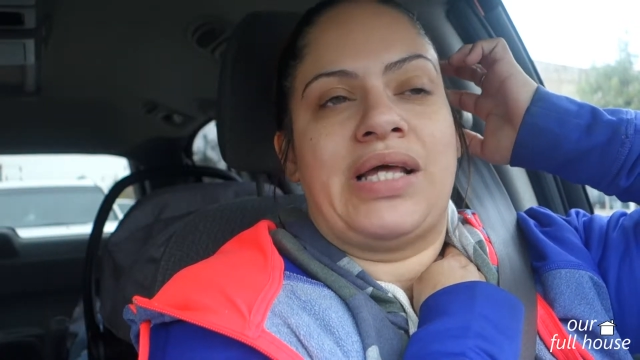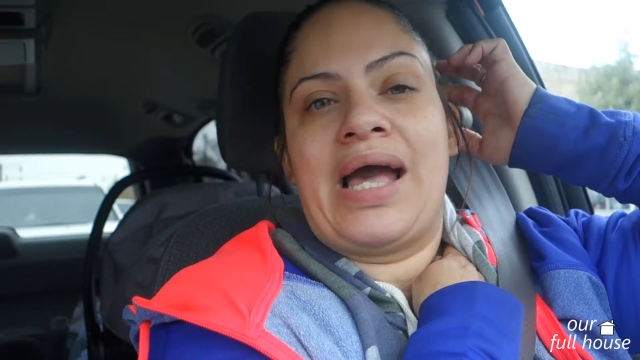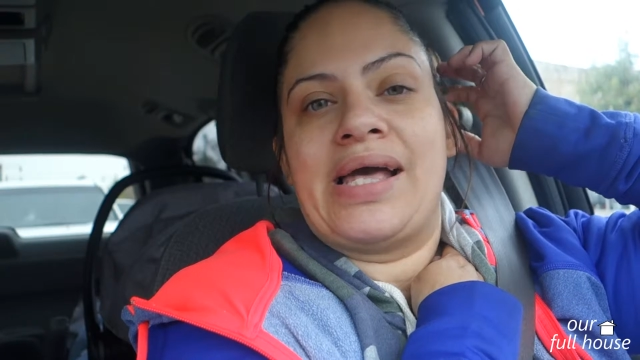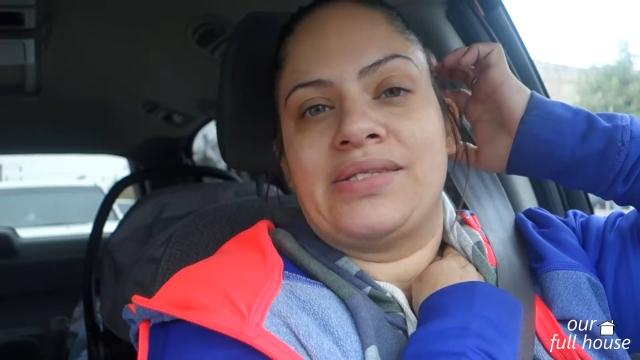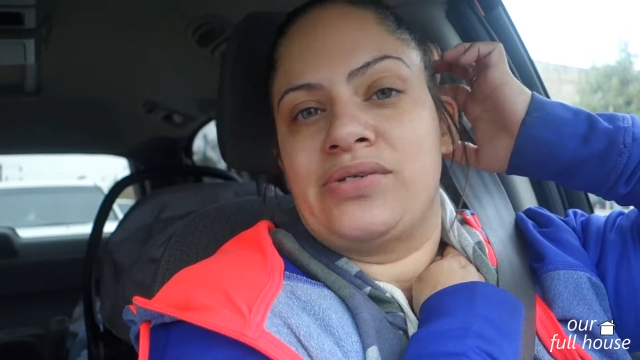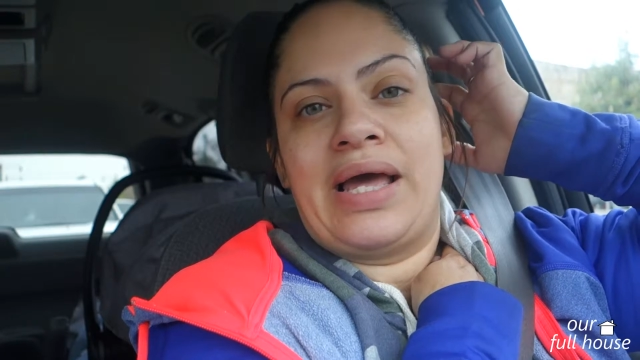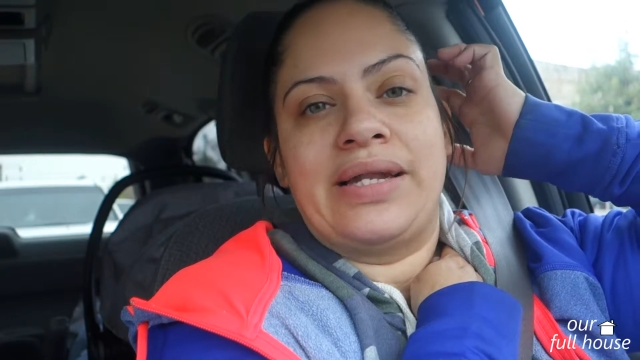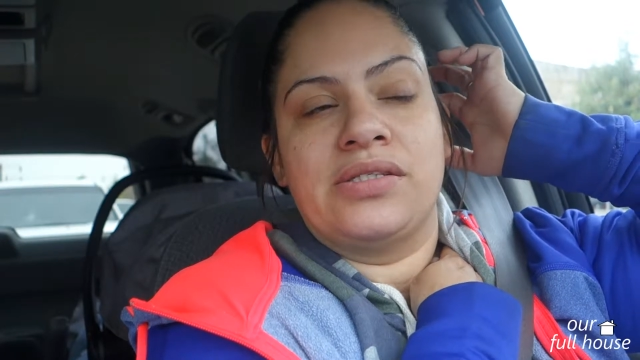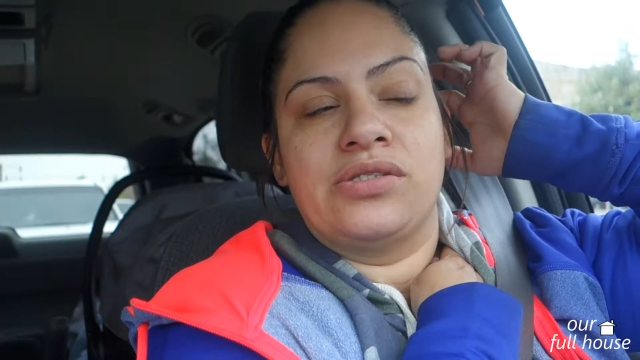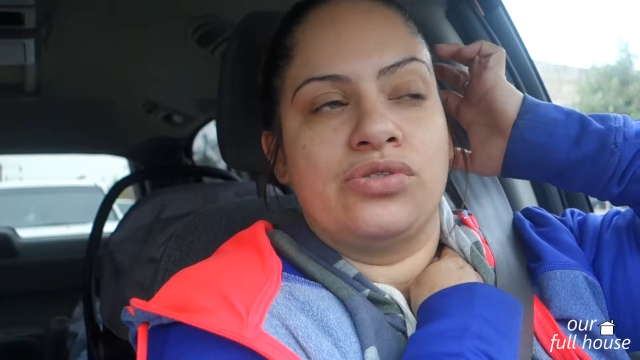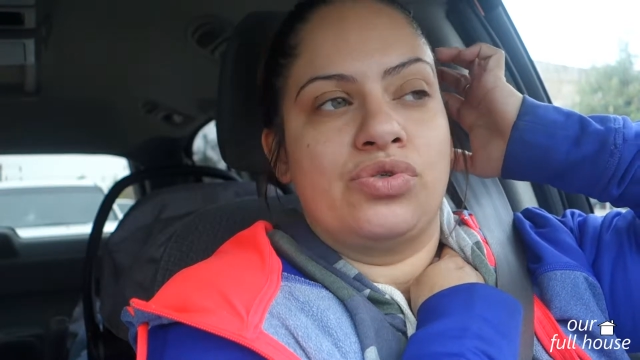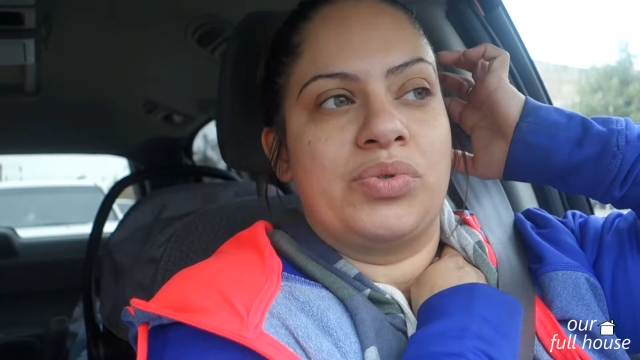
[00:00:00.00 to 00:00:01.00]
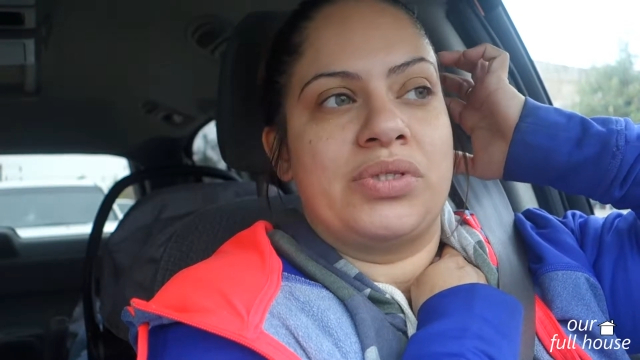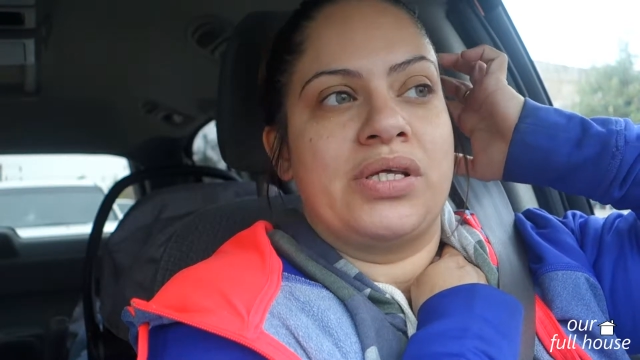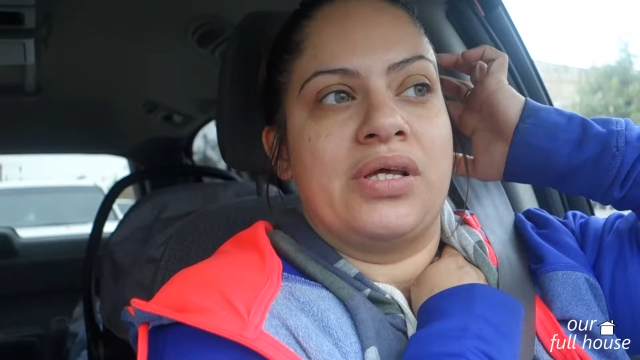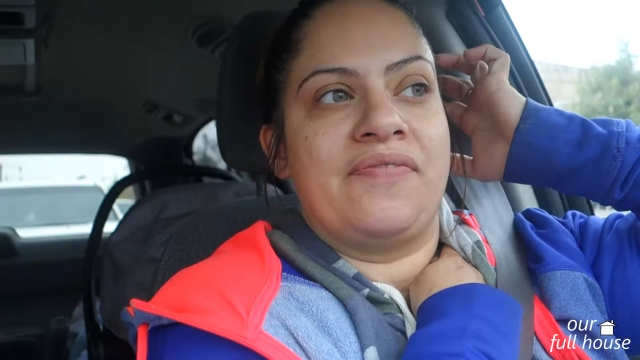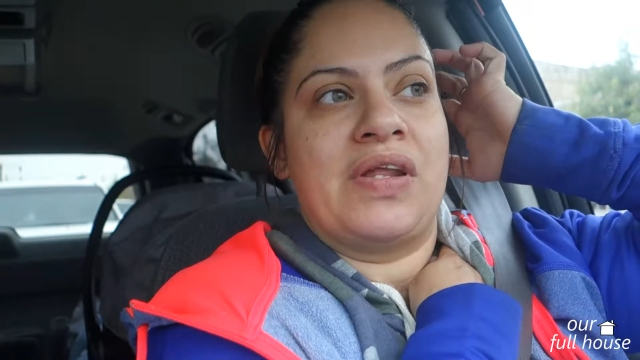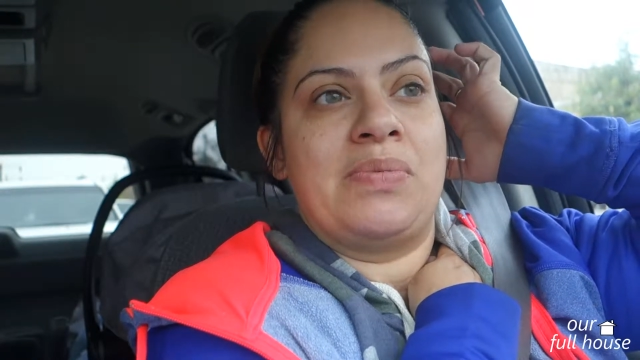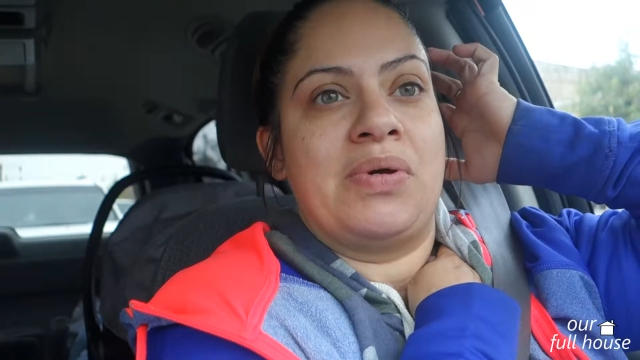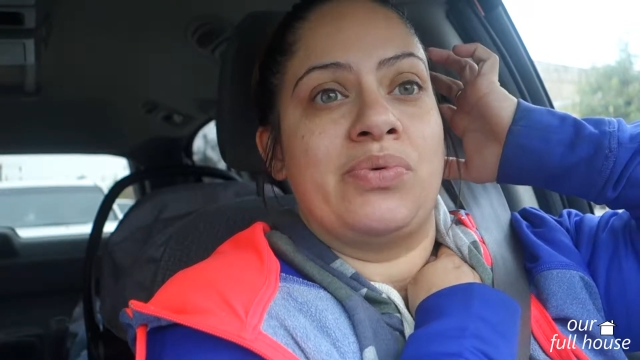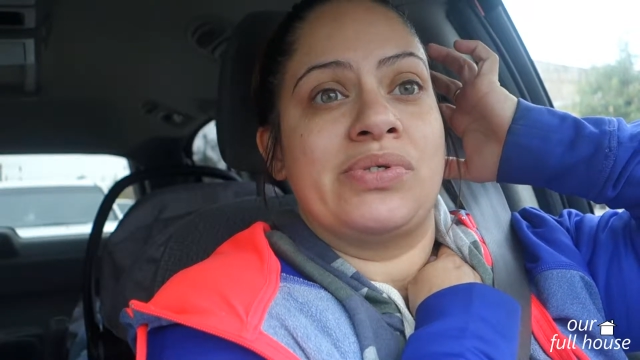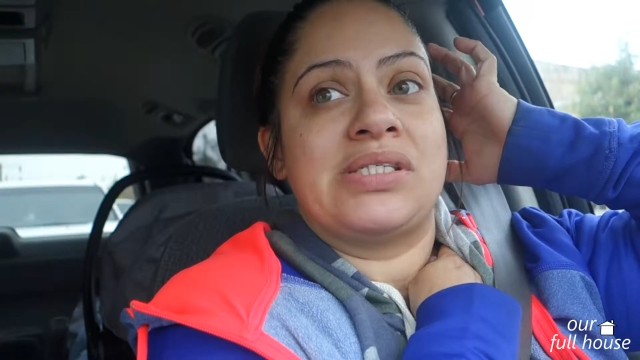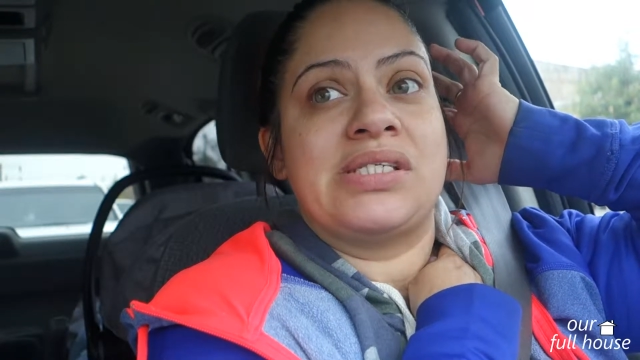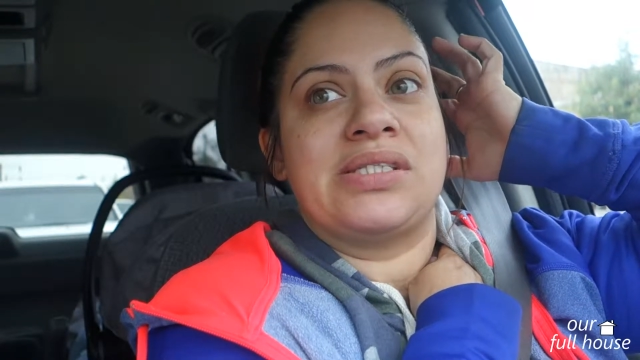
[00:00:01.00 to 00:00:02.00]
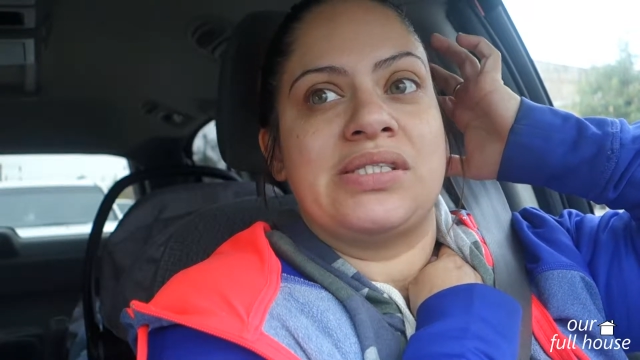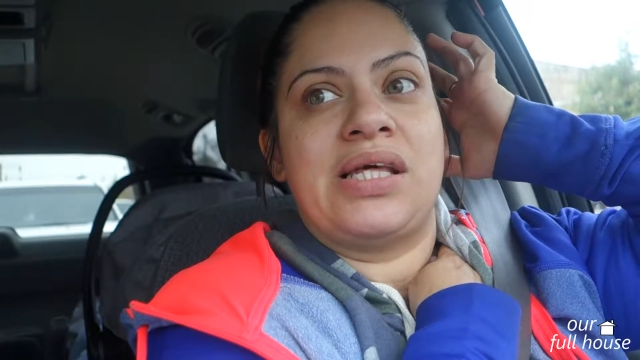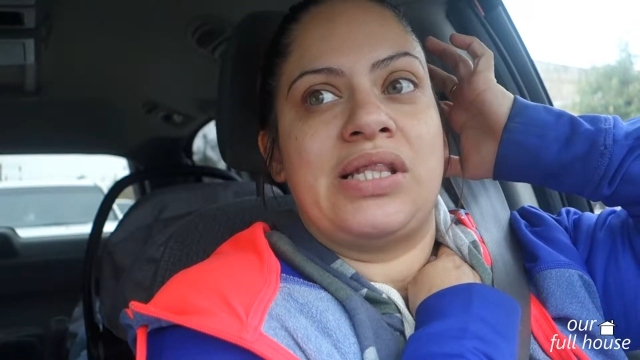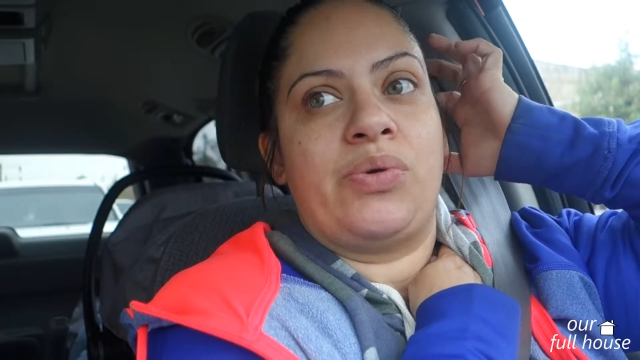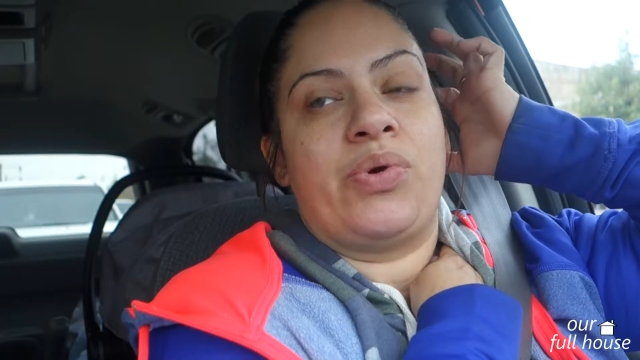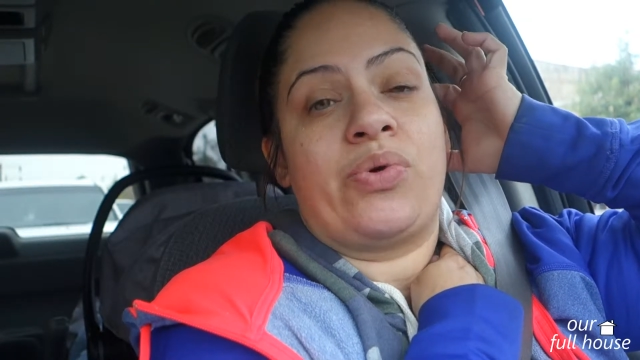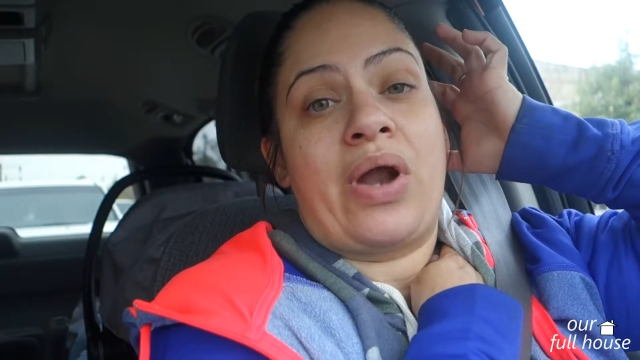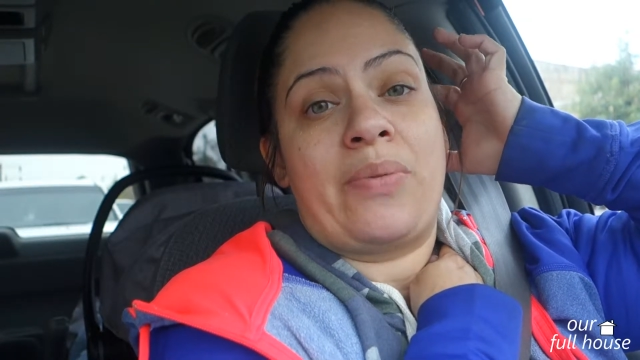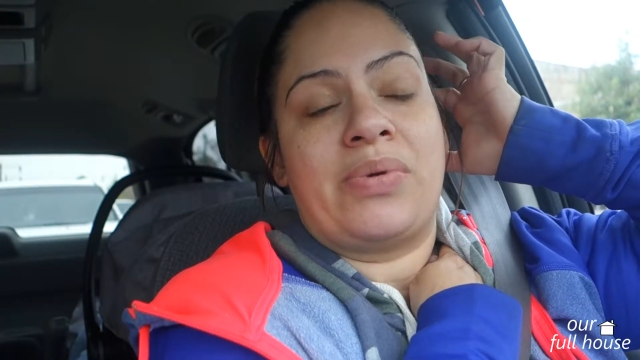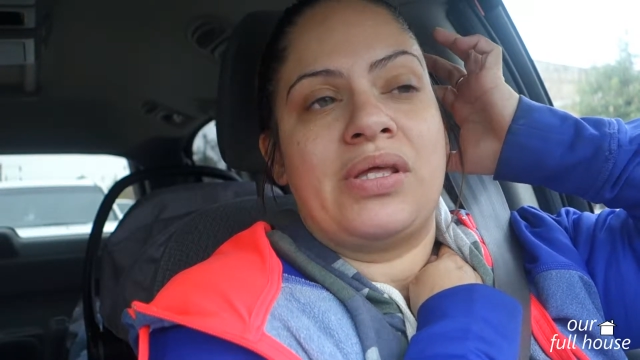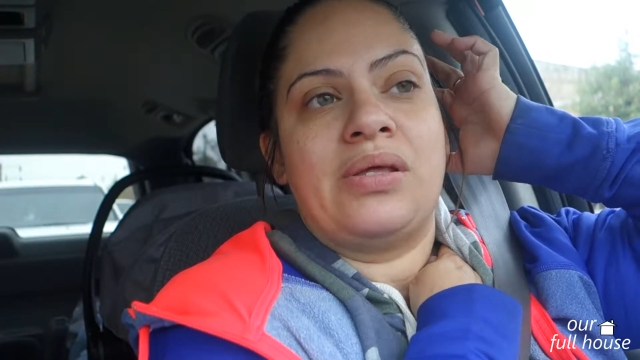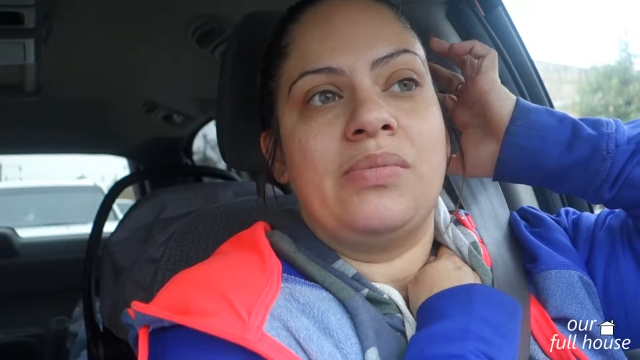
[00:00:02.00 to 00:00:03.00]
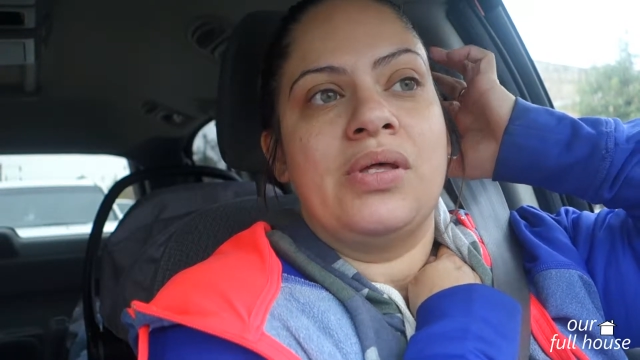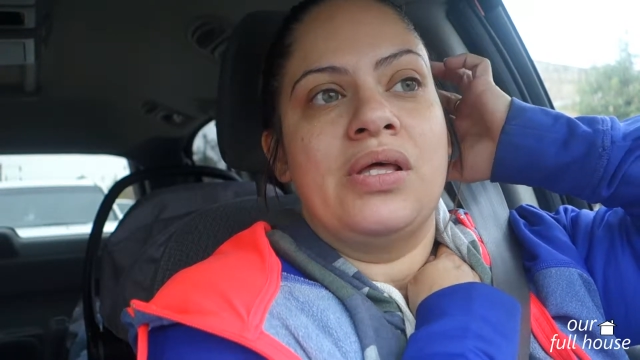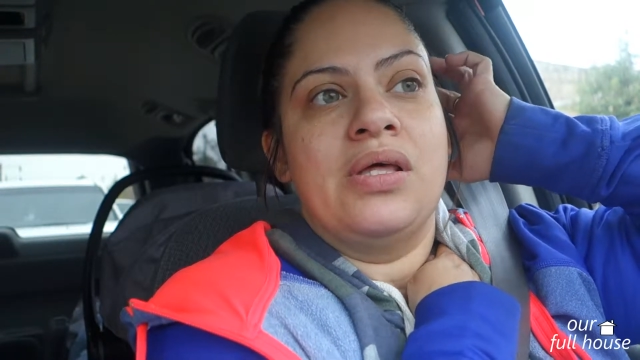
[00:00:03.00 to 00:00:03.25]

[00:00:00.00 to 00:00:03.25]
had anything to do with it, if anybody was sick the day they were grabbing him,